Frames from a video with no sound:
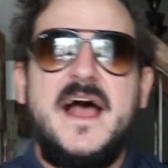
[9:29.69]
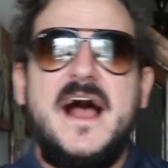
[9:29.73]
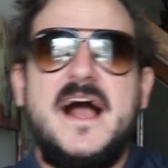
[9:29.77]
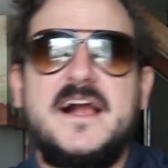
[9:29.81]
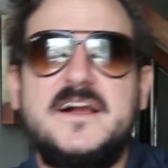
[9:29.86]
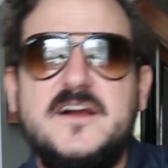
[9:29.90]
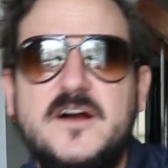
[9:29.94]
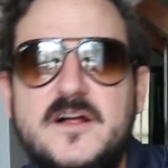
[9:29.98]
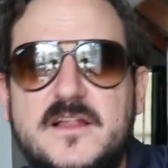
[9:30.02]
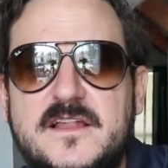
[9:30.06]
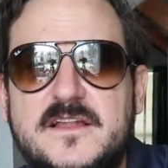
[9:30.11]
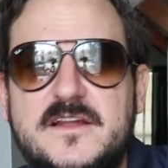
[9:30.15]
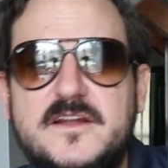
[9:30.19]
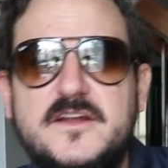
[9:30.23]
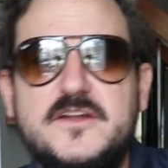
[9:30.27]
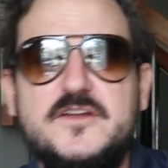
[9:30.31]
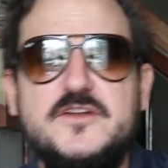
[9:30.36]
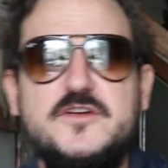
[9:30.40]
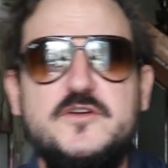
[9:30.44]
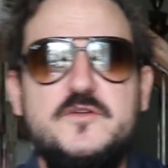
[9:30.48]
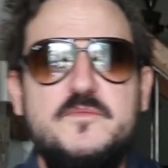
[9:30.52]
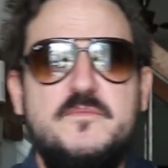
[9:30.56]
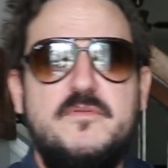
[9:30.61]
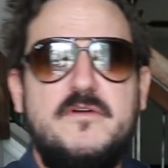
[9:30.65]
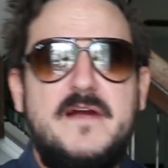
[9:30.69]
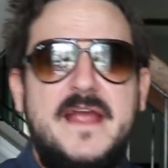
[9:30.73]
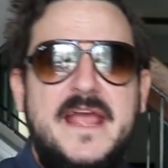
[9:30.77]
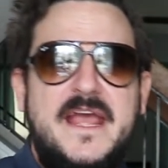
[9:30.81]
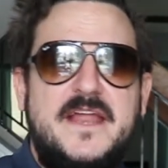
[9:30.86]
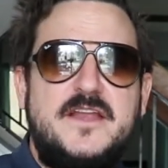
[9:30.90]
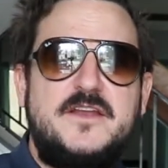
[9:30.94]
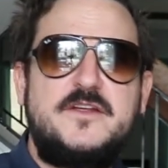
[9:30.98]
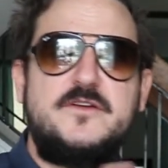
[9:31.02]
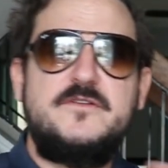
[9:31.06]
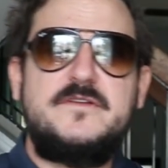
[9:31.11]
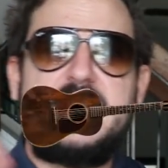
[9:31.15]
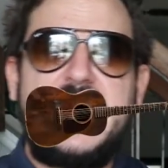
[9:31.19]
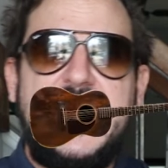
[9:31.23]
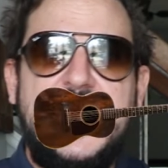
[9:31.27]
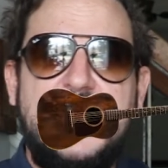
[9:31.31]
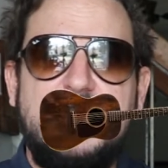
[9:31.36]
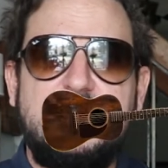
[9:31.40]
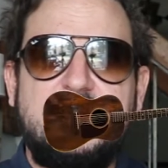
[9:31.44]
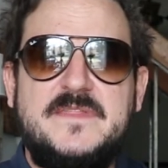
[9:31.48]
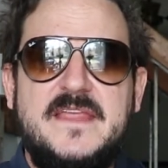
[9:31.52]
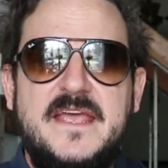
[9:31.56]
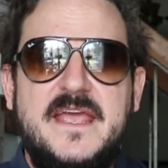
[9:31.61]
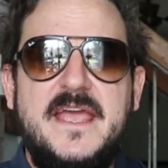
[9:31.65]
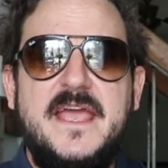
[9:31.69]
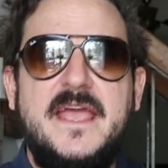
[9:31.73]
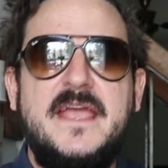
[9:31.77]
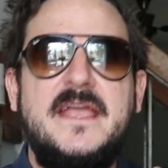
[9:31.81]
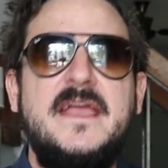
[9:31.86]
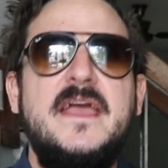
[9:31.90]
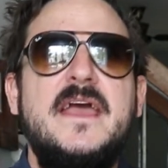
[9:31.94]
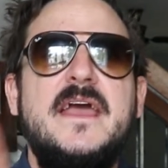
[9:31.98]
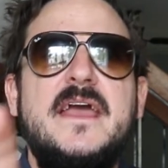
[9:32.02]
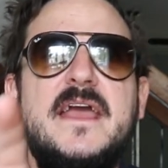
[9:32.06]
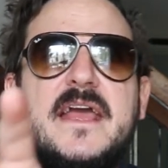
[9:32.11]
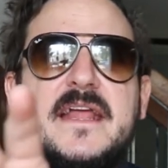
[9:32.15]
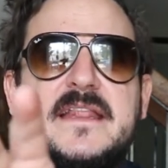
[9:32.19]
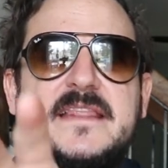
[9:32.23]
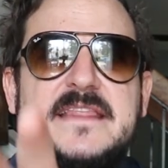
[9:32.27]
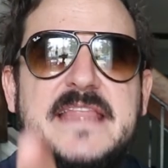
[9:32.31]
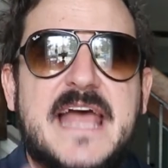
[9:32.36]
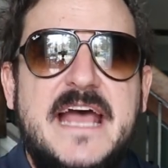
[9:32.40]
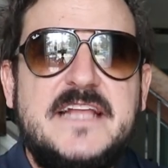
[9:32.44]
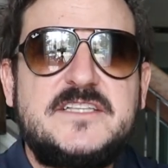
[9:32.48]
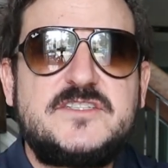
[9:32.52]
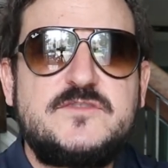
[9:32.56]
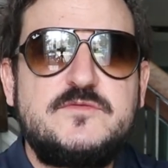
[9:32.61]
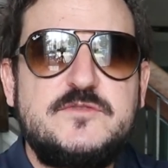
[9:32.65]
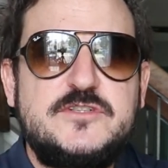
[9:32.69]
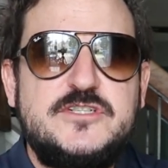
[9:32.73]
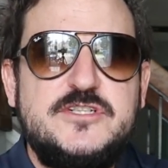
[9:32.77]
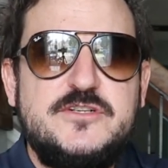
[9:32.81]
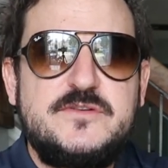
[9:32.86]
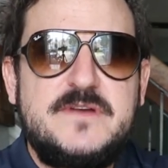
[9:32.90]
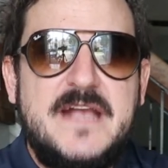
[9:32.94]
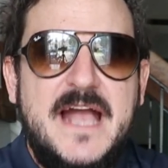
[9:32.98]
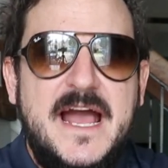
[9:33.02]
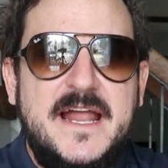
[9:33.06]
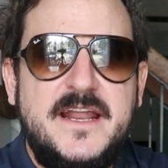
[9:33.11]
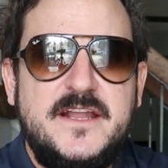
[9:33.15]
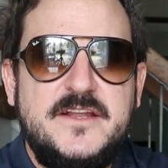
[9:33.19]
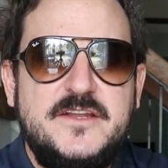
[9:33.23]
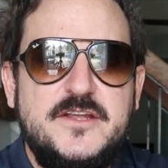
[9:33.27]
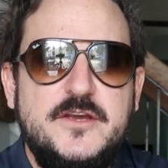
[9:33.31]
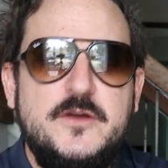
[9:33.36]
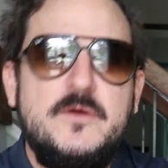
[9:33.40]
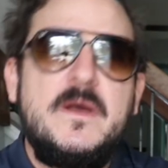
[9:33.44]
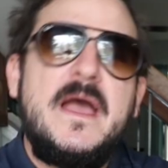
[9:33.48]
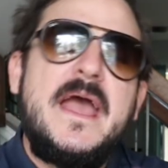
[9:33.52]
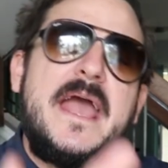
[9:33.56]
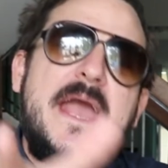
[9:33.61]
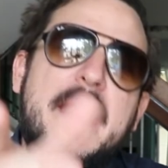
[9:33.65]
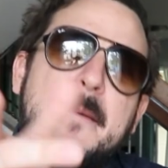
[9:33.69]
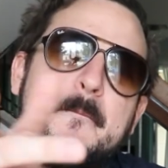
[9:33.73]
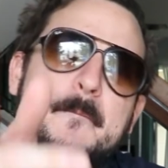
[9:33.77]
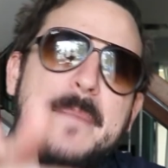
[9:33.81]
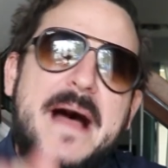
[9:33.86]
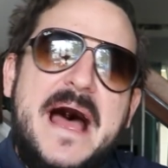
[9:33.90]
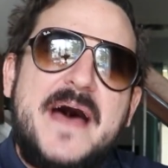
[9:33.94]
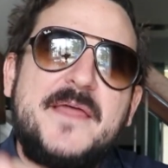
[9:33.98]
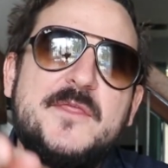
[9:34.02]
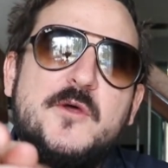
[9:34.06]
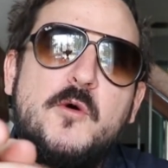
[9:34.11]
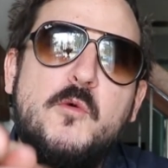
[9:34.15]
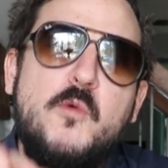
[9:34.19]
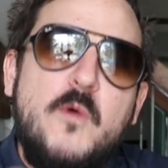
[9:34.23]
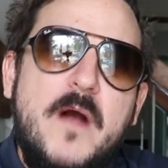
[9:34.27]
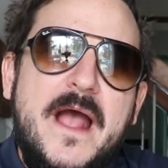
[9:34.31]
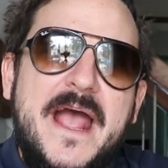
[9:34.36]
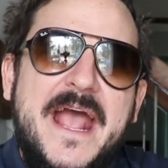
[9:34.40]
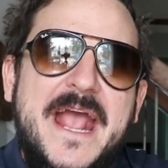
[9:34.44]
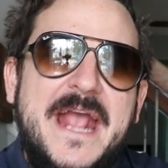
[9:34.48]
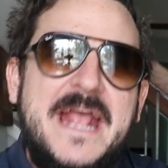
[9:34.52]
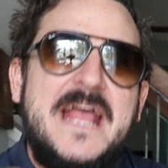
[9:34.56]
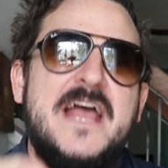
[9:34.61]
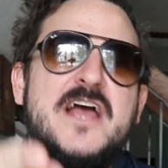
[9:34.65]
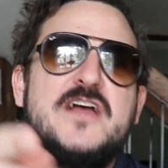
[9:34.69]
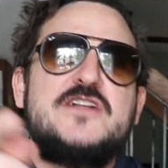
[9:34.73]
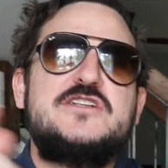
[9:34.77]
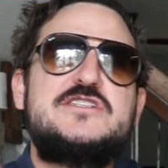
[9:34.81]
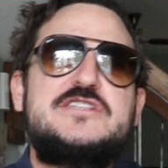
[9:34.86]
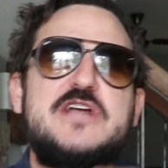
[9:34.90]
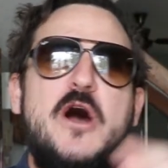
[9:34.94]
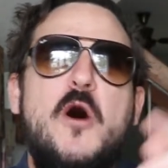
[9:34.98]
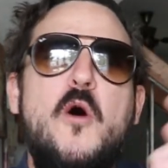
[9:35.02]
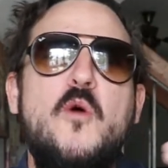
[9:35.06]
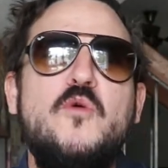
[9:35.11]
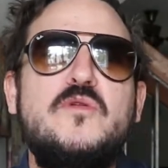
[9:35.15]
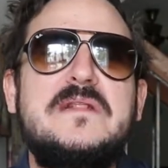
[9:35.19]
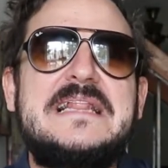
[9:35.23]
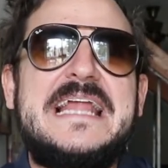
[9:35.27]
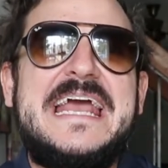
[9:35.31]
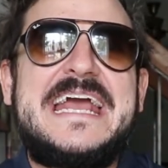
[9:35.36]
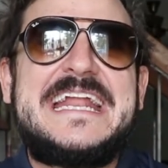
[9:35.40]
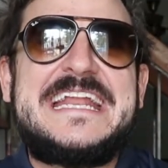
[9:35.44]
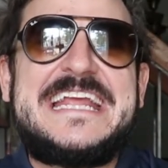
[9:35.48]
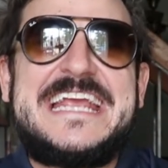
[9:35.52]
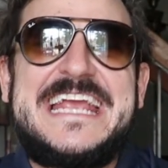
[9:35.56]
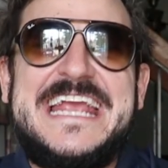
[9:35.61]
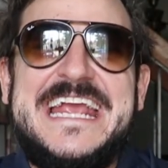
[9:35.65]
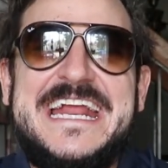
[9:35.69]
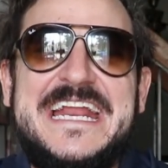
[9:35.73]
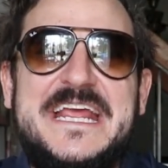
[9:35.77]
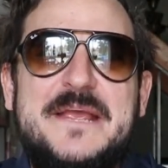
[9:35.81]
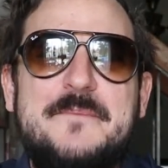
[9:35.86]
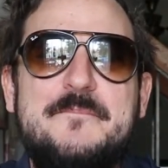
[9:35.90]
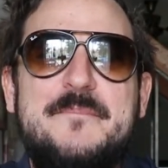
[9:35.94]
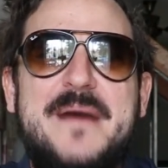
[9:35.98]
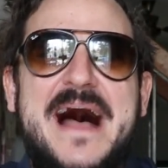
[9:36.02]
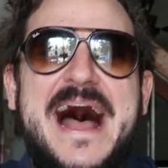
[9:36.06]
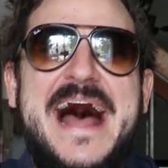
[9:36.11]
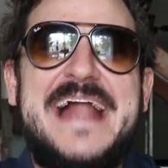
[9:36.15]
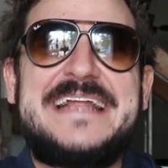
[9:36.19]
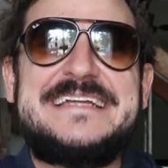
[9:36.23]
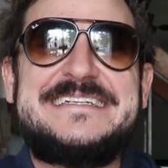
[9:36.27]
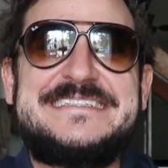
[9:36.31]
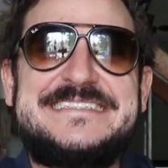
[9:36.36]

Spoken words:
I call it a new, brand new thing, and that's what you gotta do. And by the way, don't let anybody